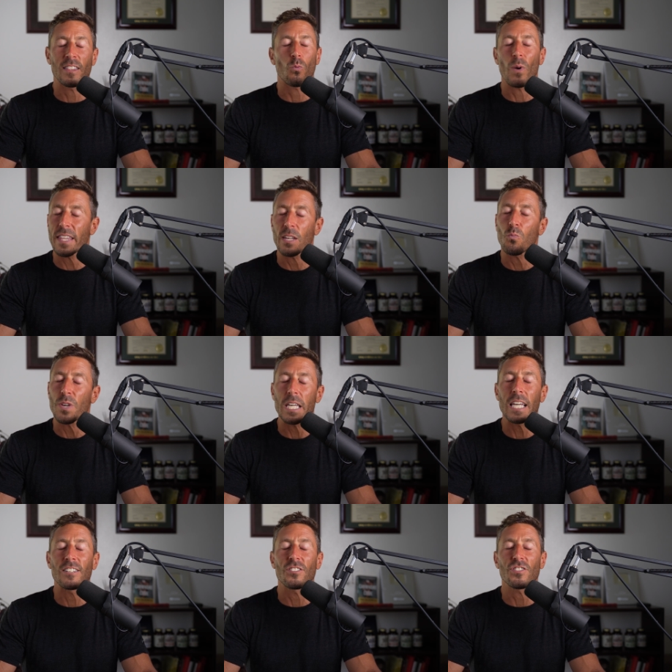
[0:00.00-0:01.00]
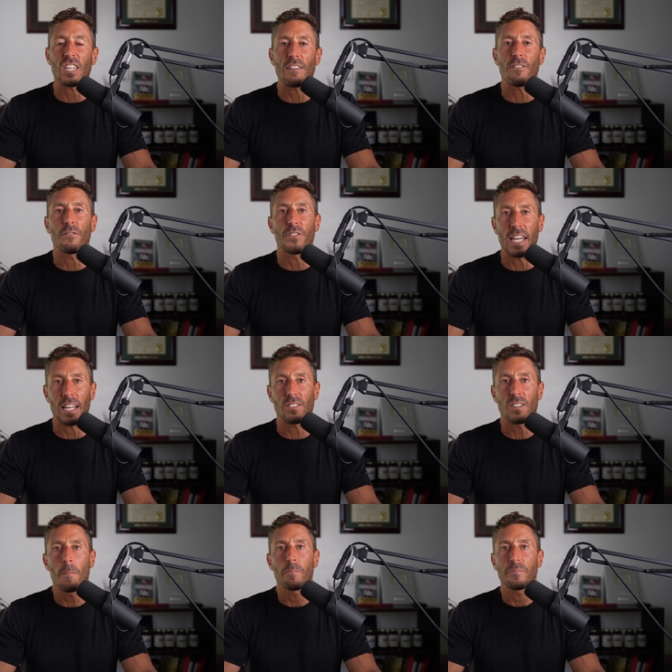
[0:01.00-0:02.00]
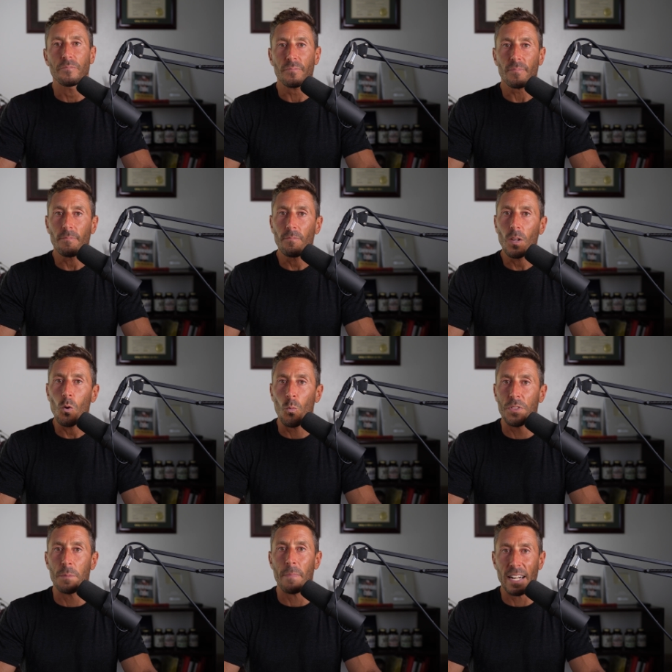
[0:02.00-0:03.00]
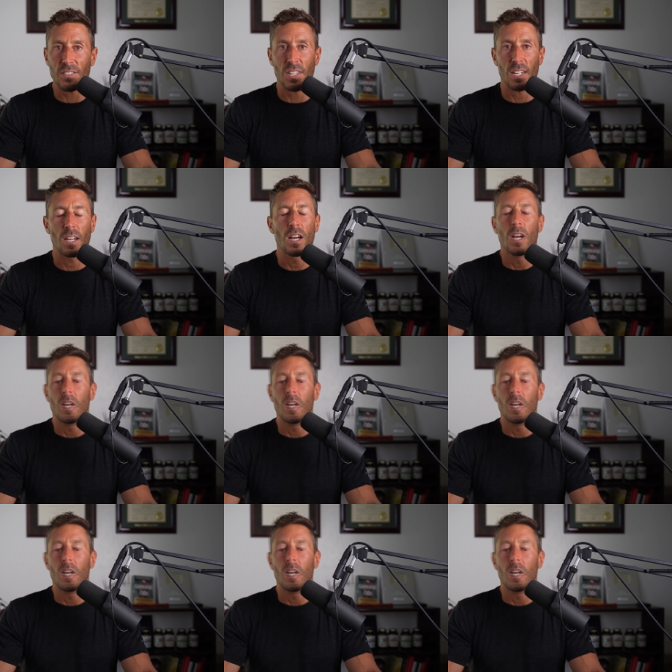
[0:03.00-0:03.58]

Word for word: and the way that we conceive of things within medicine.